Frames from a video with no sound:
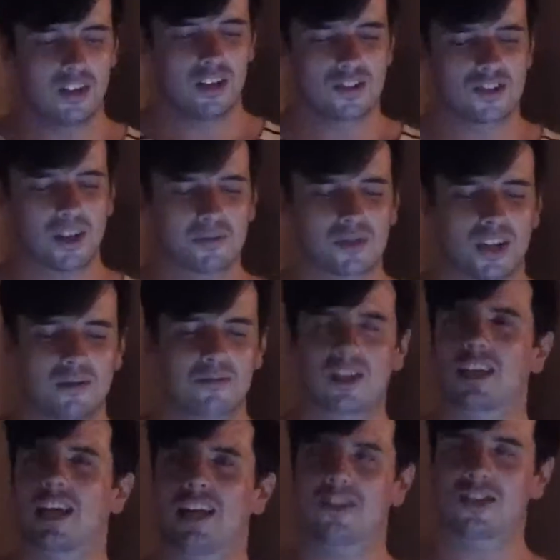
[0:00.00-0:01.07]
Sometimes
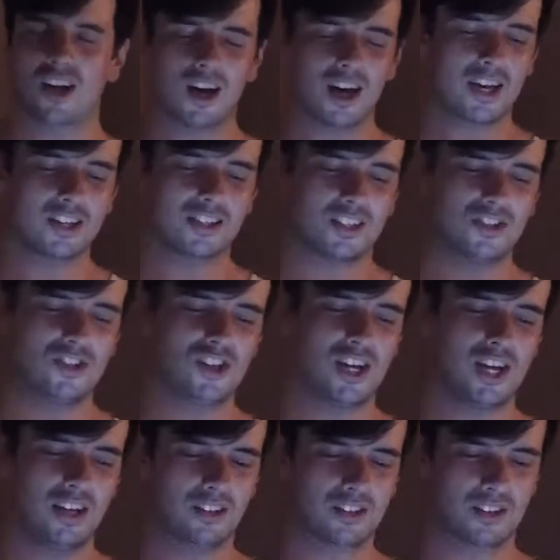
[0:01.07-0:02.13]
I get tired and
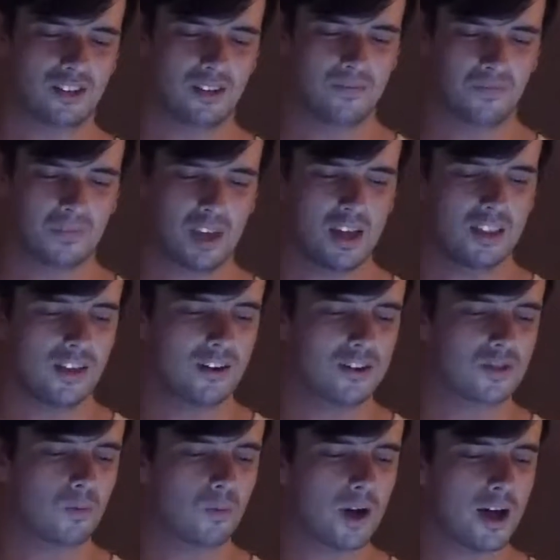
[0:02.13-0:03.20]
cheat. There
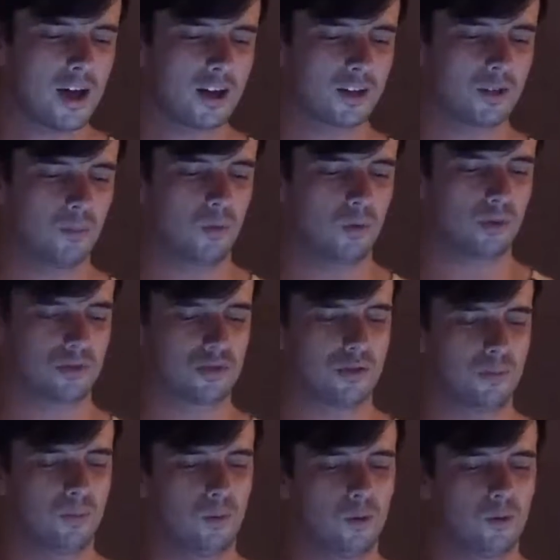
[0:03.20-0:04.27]
is a way I can walk
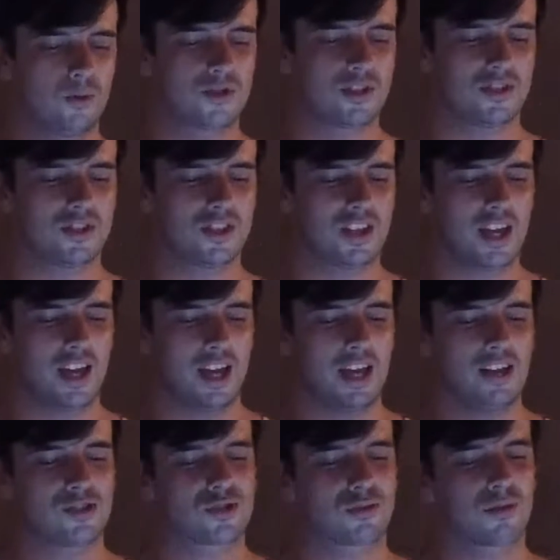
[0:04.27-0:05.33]
through walls and see
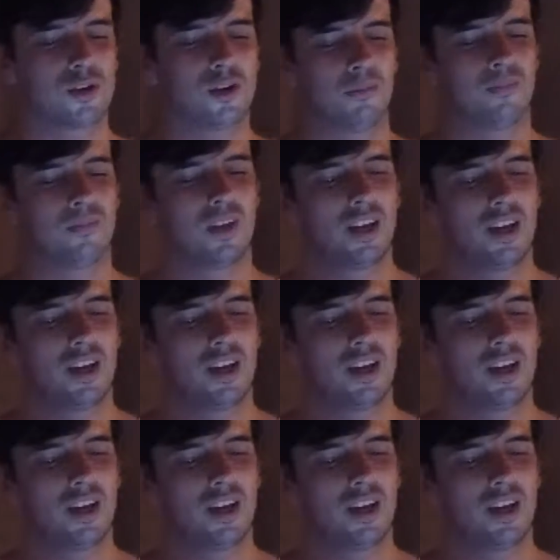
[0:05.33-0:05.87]
each room: